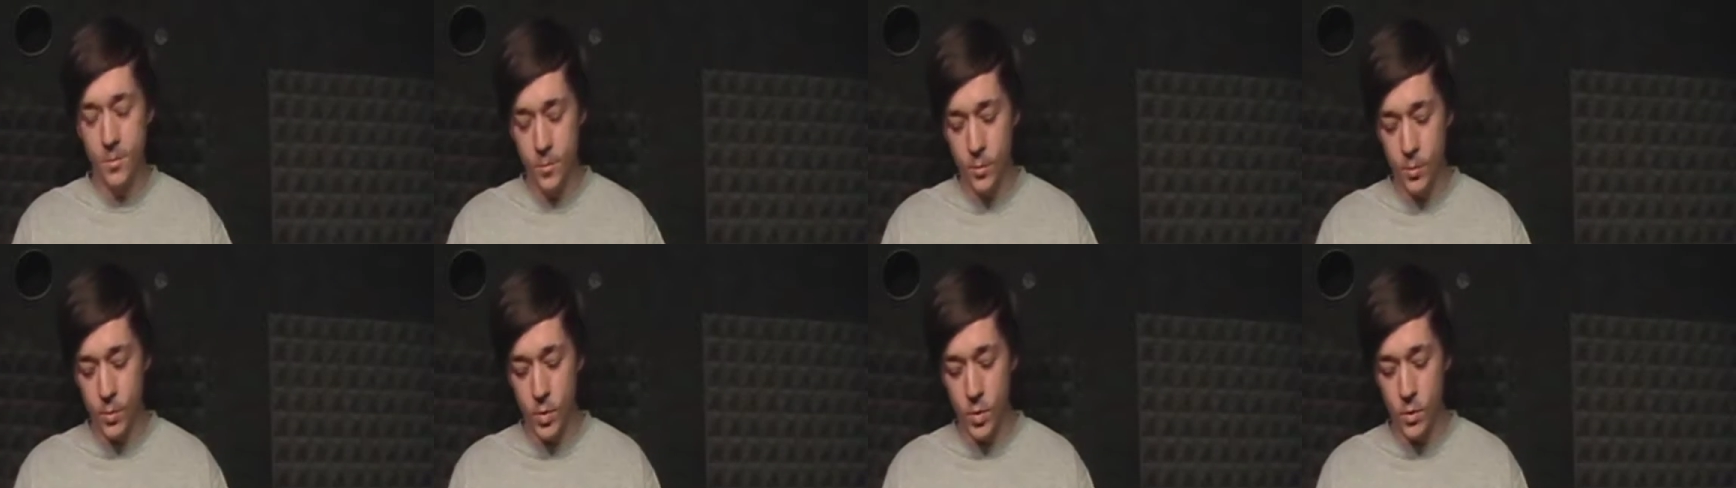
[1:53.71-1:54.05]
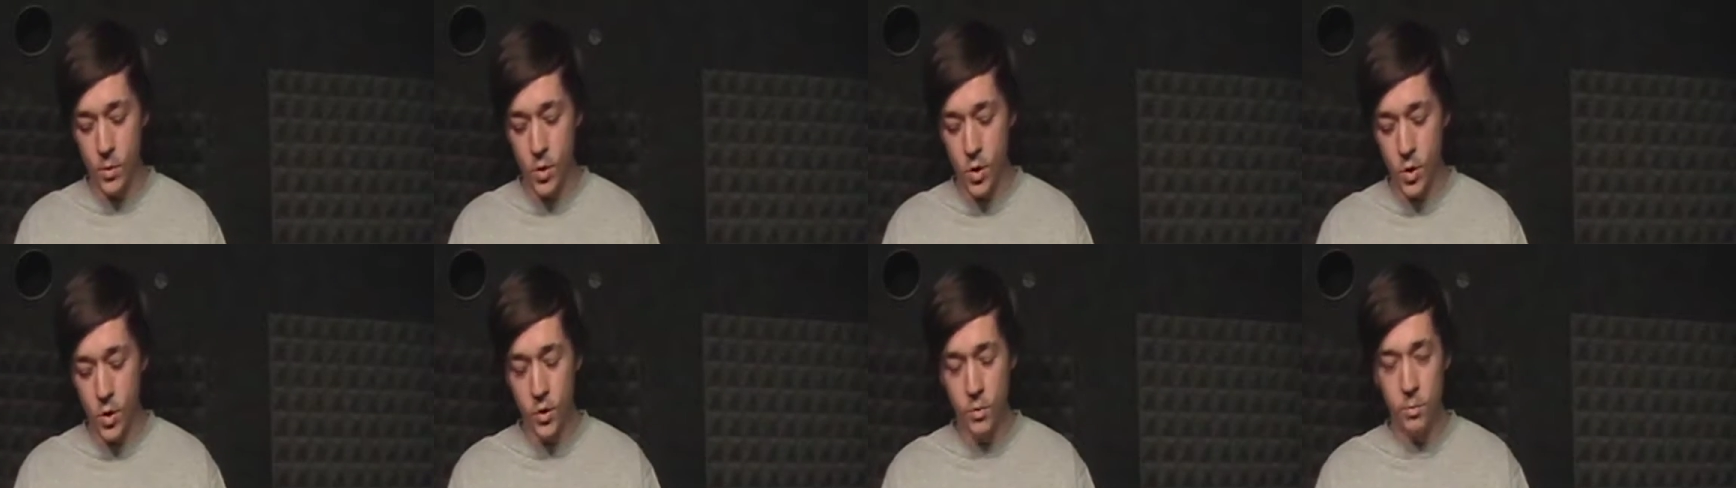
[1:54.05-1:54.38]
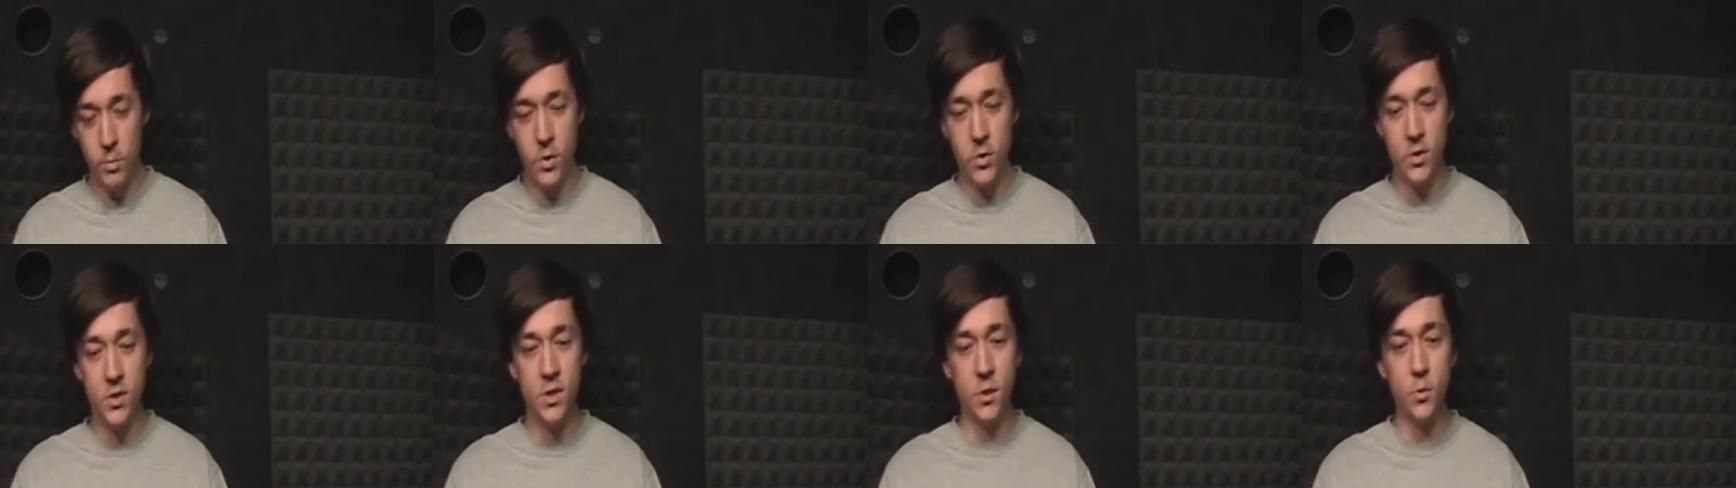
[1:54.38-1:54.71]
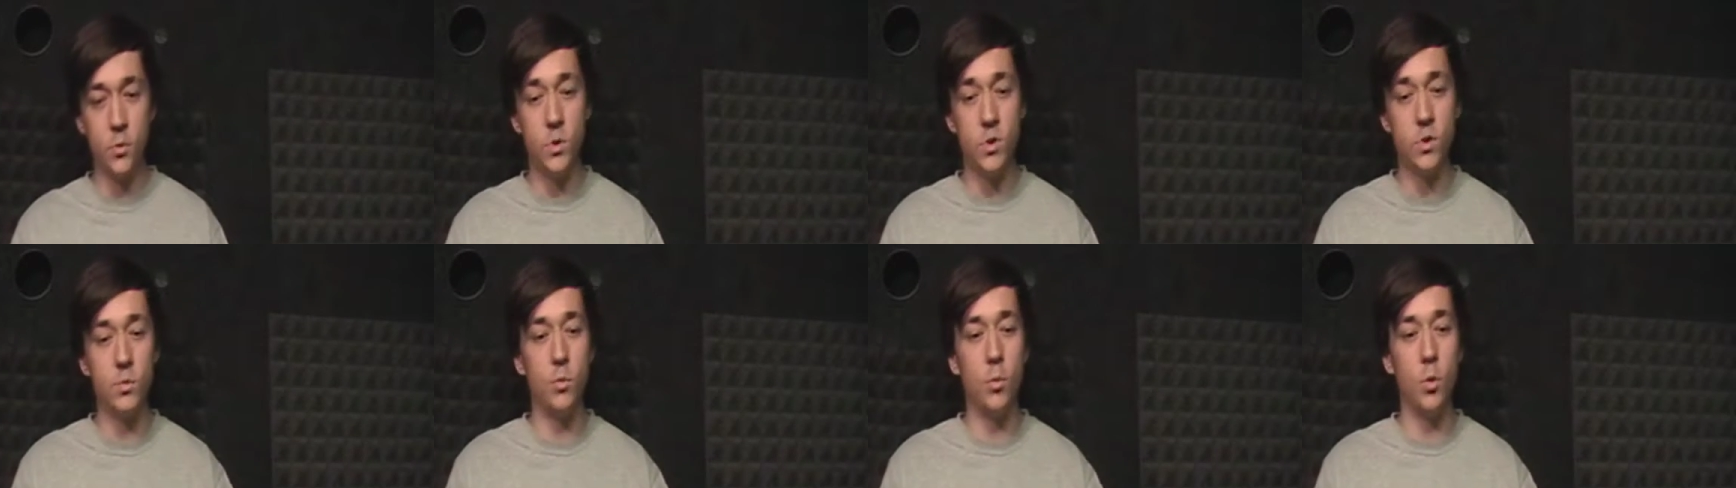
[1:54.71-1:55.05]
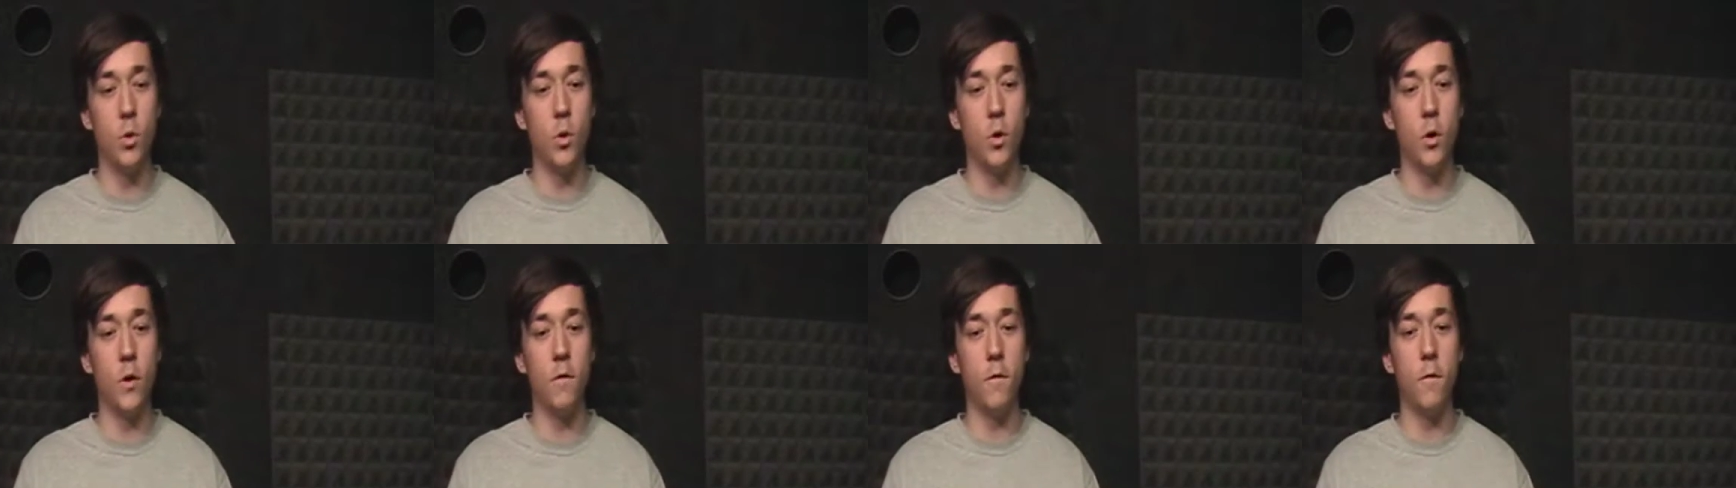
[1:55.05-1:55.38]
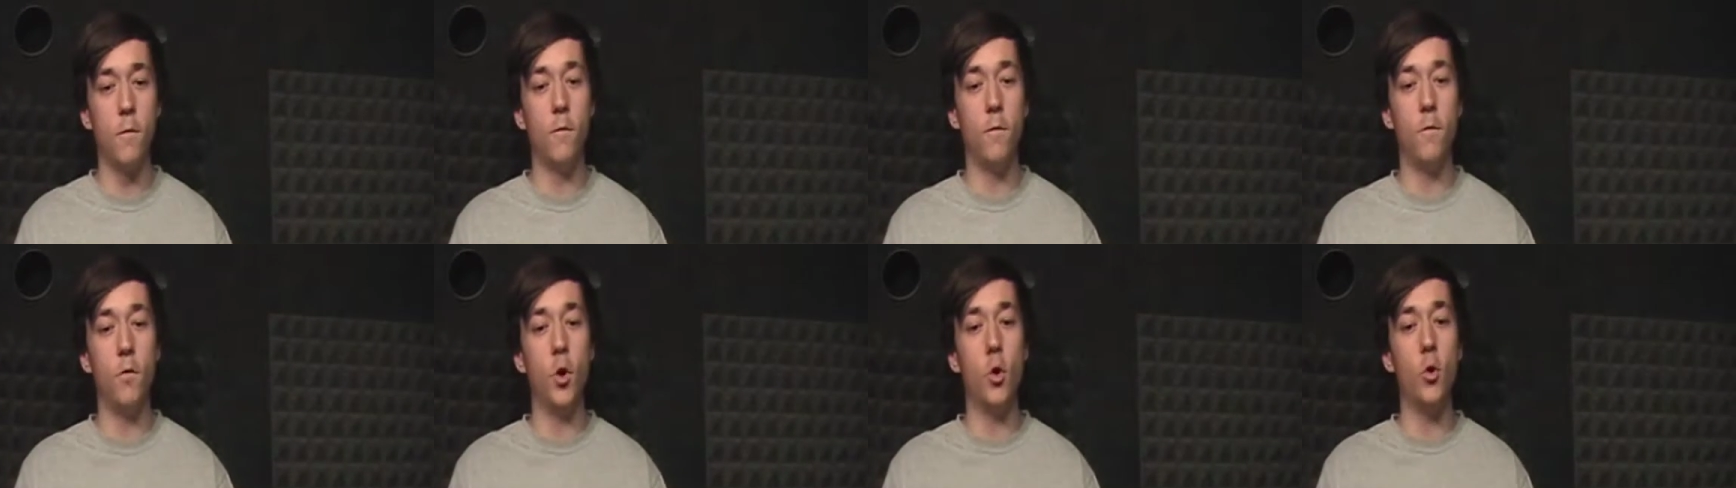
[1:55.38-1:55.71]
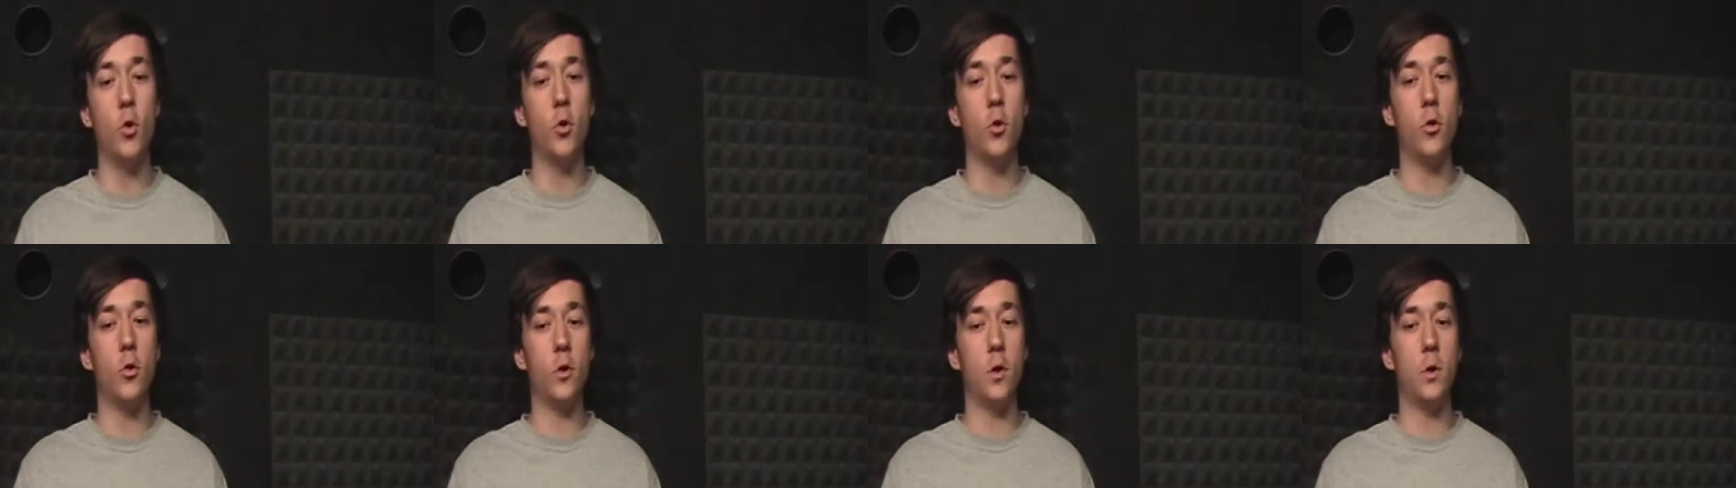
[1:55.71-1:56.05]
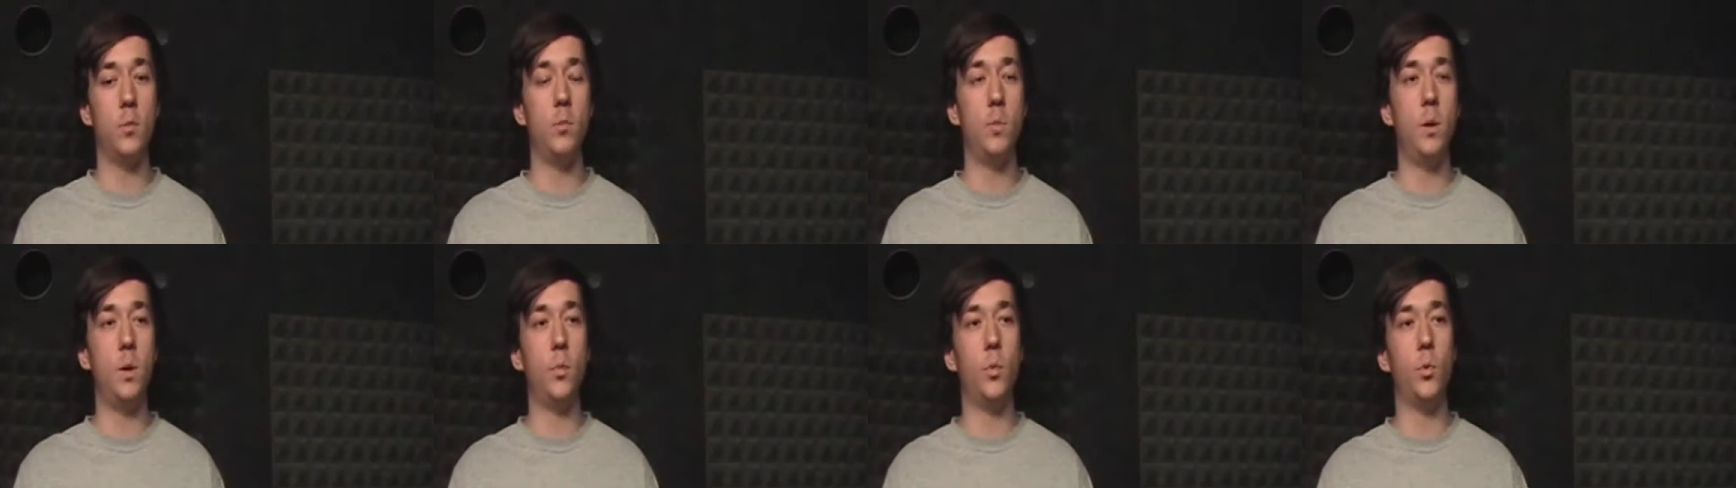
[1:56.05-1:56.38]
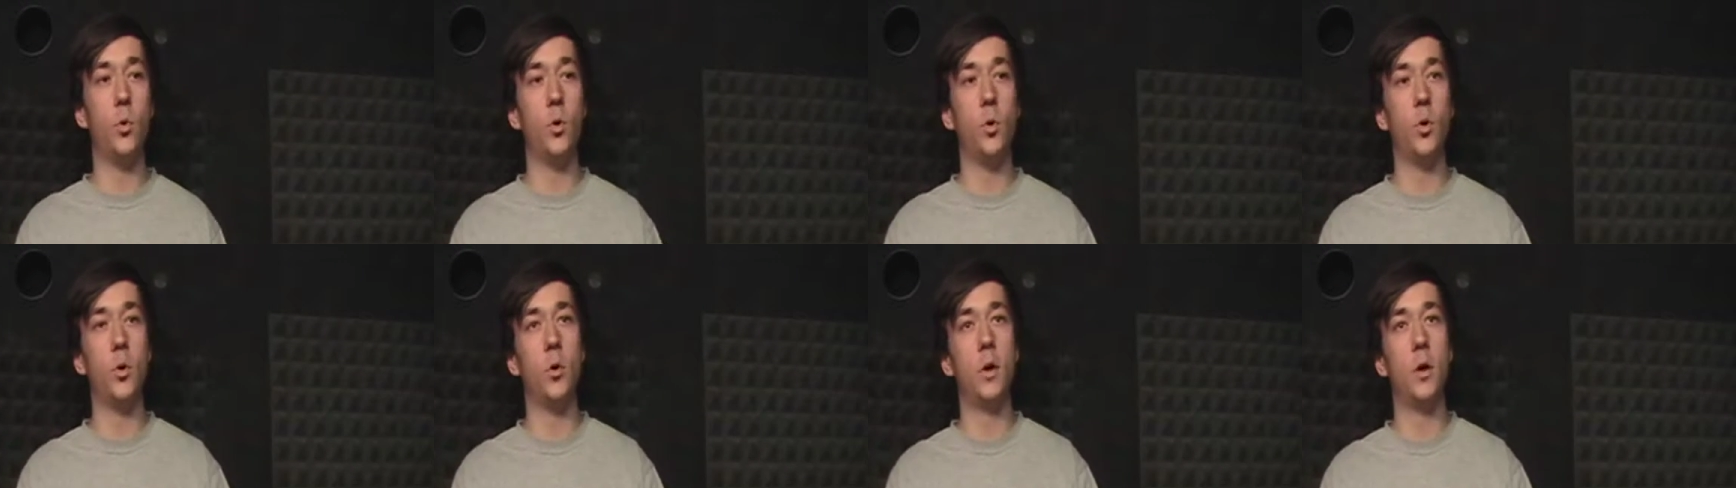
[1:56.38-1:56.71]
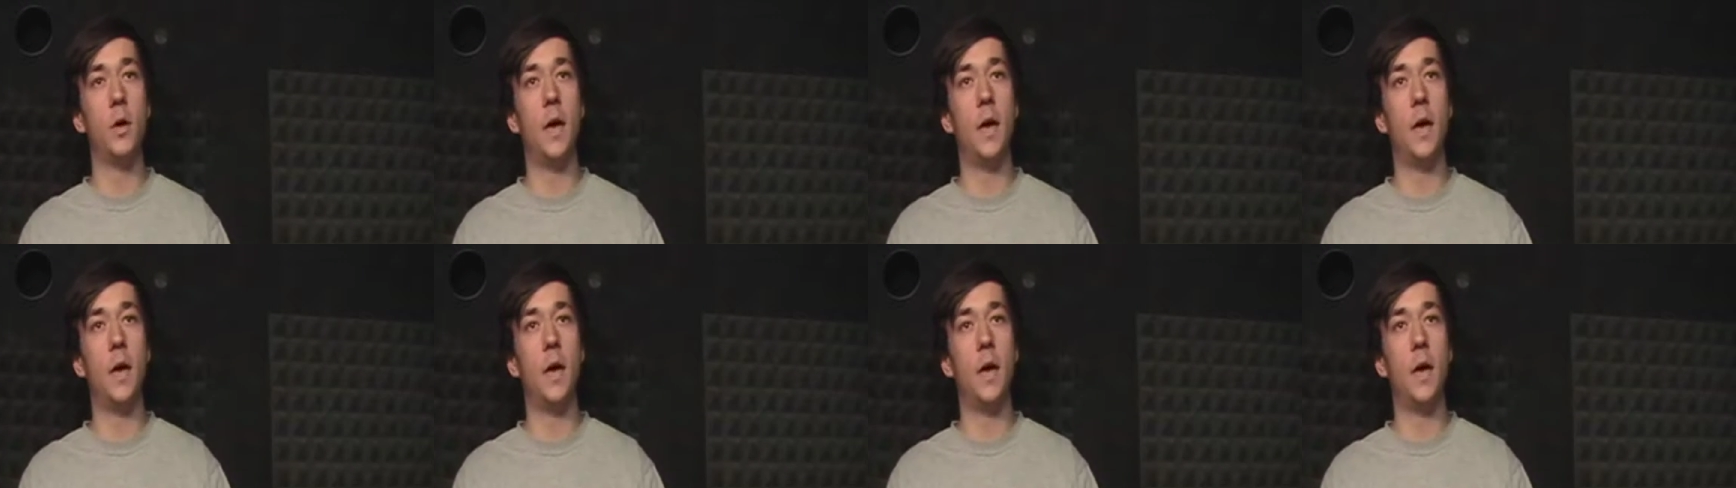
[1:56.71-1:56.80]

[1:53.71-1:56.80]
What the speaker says: Baroque music was more vocal and people